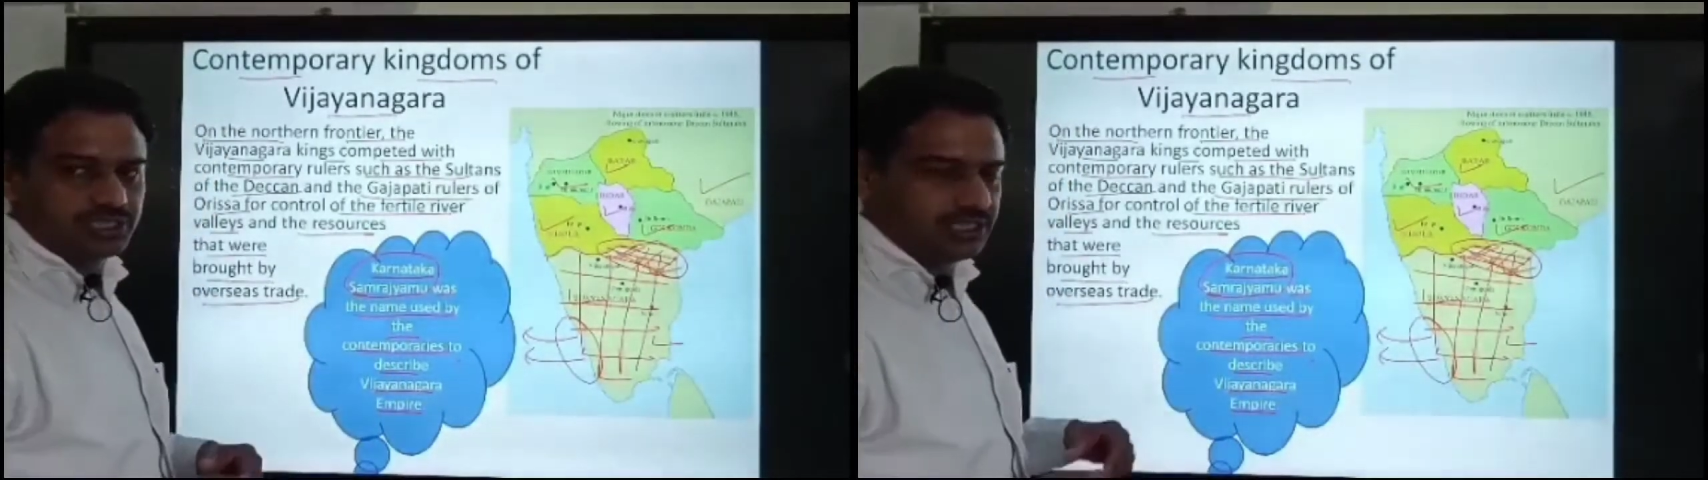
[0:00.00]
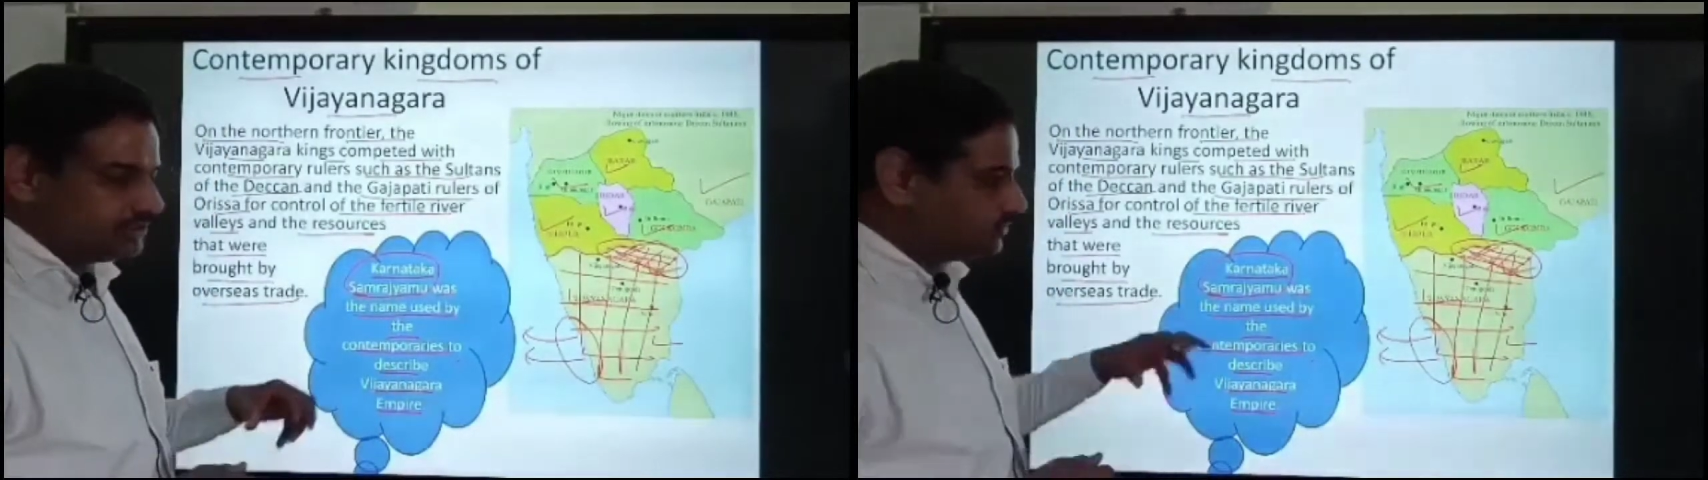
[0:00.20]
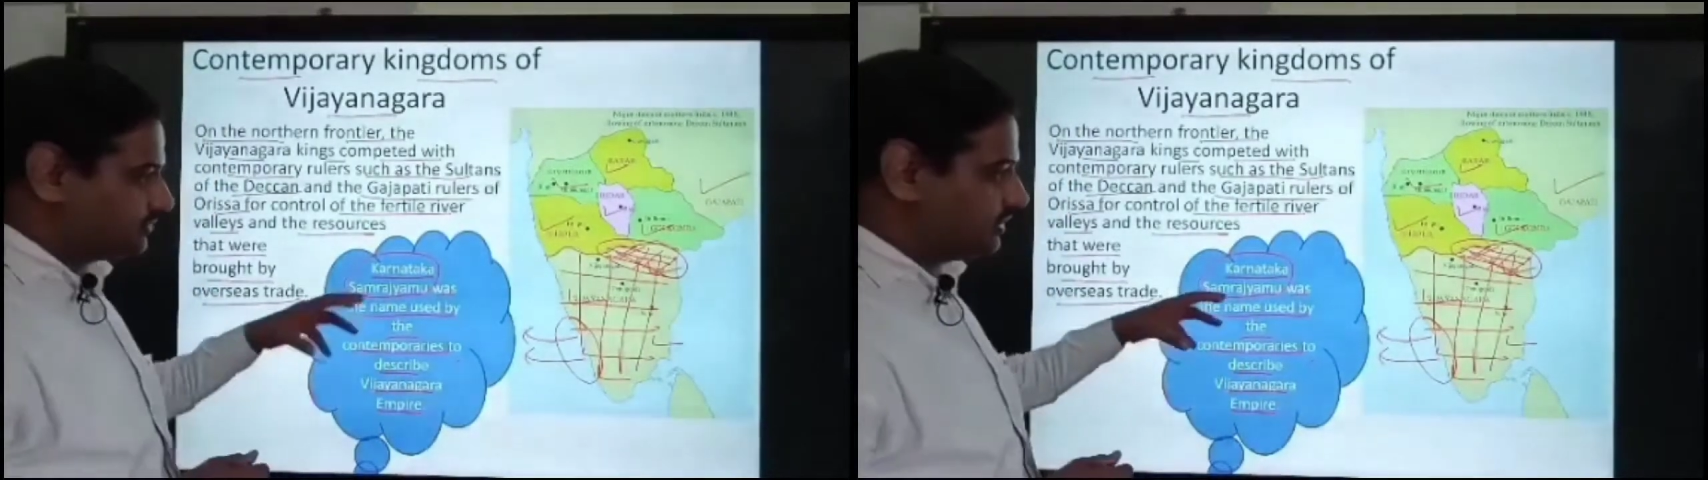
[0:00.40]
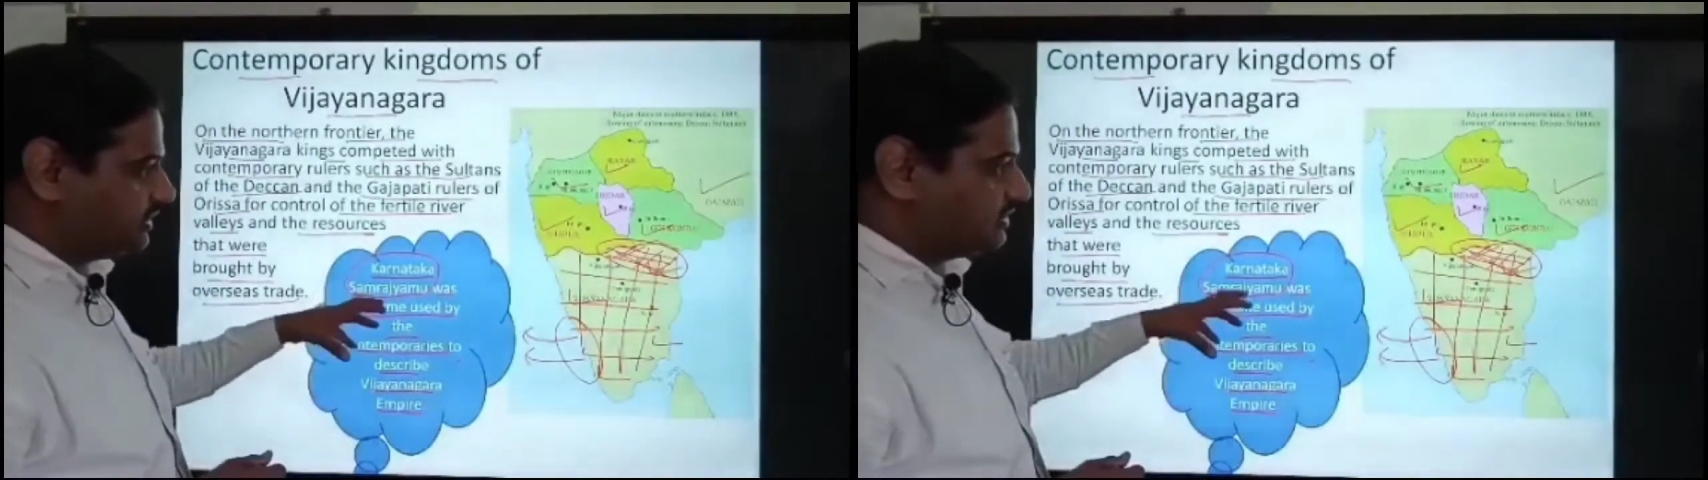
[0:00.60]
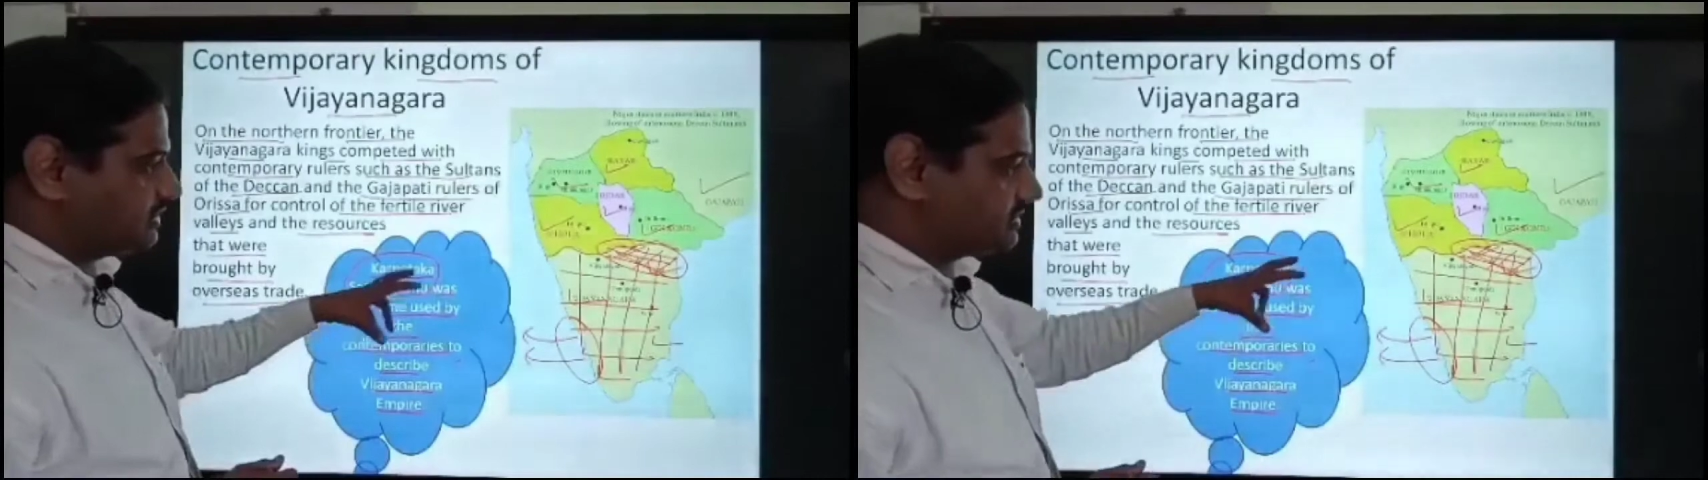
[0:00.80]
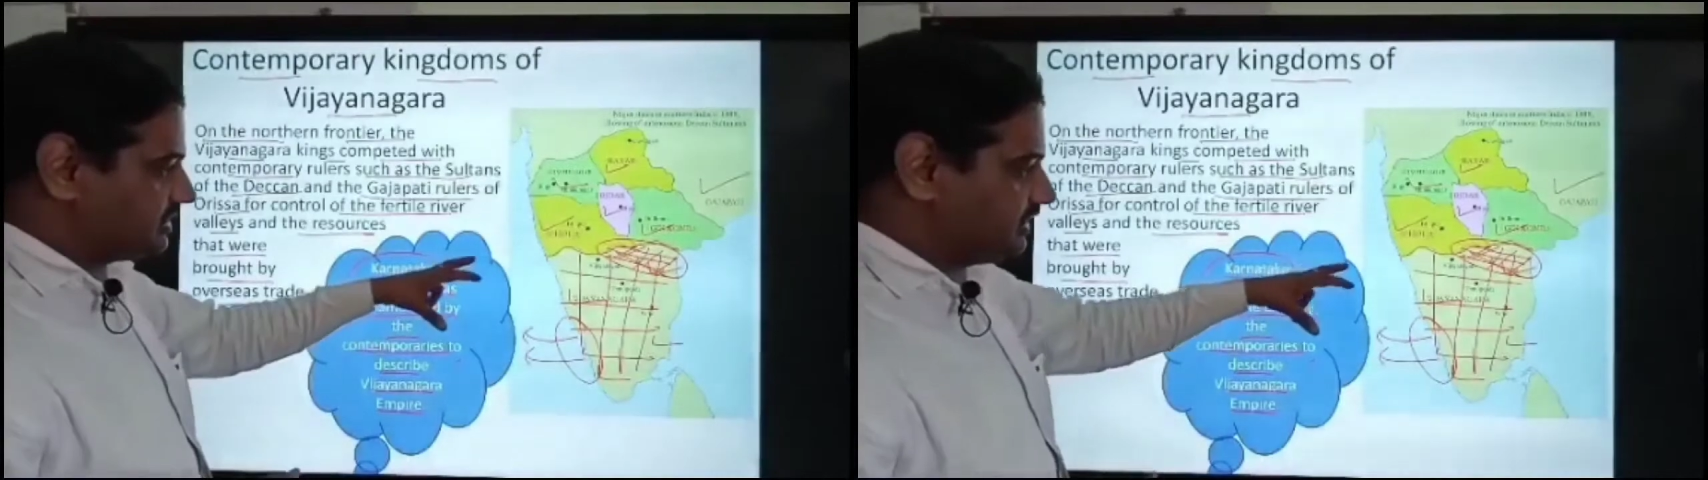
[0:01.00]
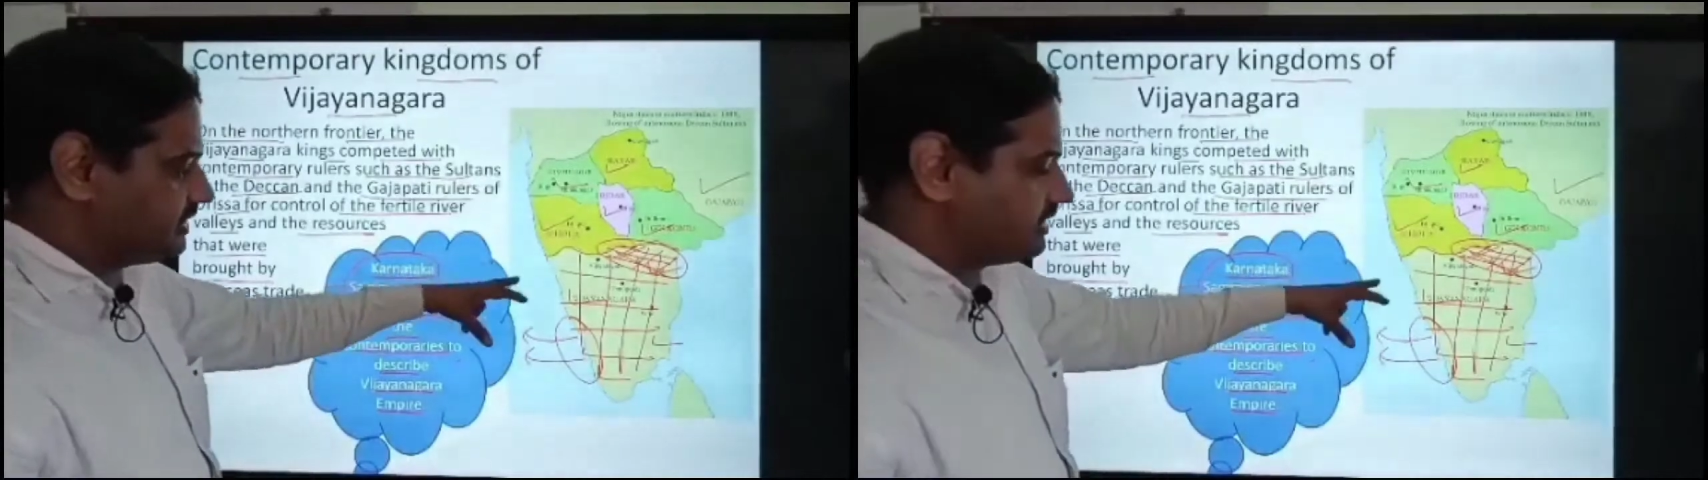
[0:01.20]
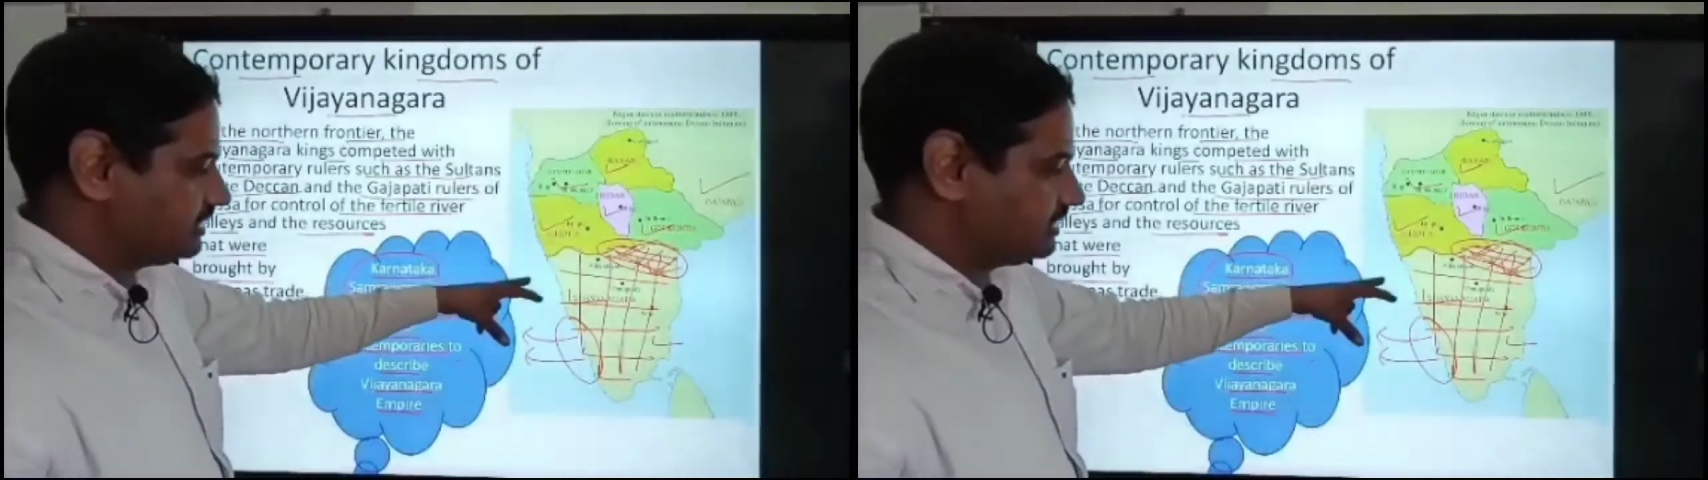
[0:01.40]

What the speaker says: And today the state